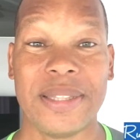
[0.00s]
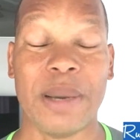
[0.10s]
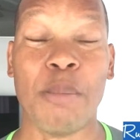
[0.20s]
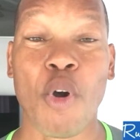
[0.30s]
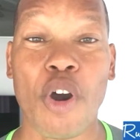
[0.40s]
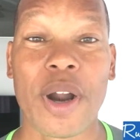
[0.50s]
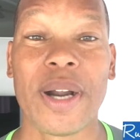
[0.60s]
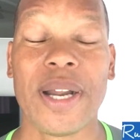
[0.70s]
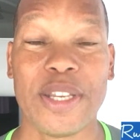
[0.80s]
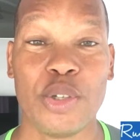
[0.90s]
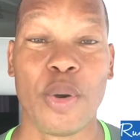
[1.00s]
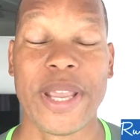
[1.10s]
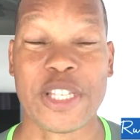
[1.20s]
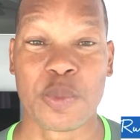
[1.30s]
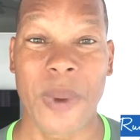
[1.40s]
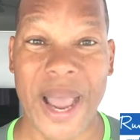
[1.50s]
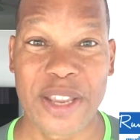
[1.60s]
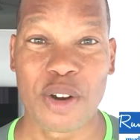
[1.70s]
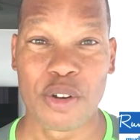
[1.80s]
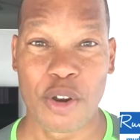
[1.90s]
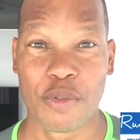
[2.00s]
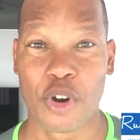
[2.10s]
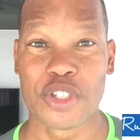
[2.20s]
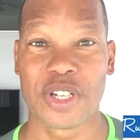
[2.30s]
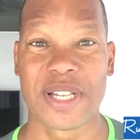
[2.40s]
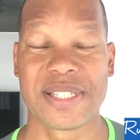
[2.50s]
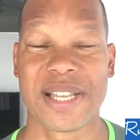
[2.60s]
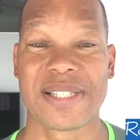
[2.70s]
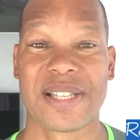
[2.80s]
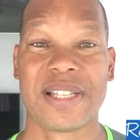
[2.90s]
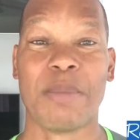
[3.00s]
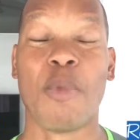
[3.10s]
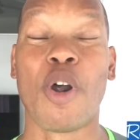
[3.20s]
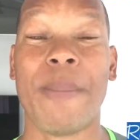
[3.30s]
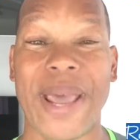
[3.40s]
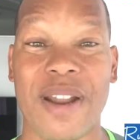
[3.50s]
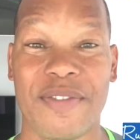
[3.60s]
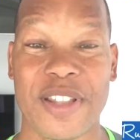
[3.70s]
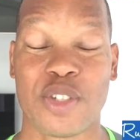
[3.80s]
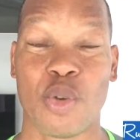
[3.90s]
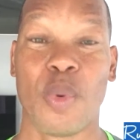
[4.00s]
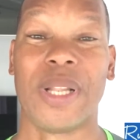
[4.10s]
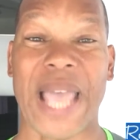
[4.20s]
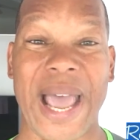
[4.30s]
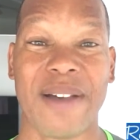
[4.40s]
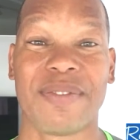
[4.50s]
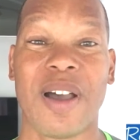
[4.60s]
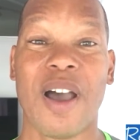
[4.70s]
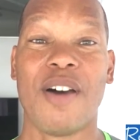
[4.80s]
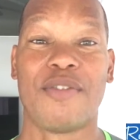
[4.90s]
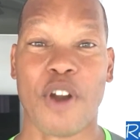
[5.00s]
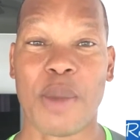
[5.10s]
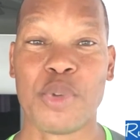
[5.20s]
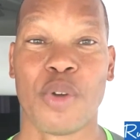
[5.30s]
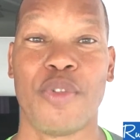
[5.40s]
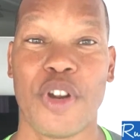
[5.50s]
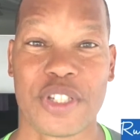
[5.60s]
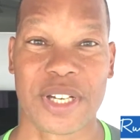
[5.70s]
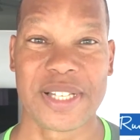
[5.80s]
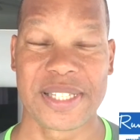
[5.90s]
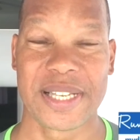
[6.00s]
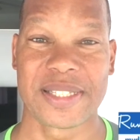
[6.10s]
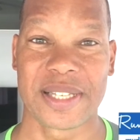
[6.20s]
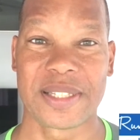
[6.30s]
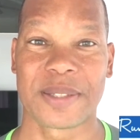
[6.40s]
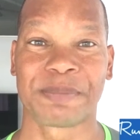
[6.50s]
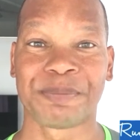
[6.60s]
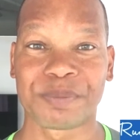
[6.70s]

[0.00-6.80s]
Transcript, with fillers: The more you inspire your virtual assistant, the more benefits you will have from your virtual assistants.